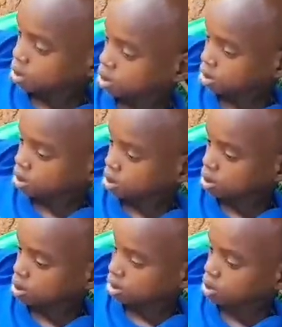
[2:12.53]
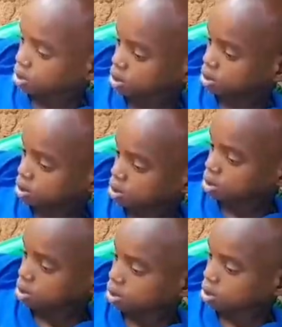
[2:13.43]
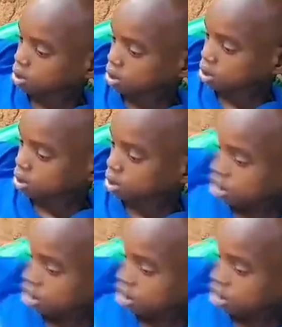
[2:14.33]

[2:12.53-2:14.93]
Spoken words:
can just have a look at the face.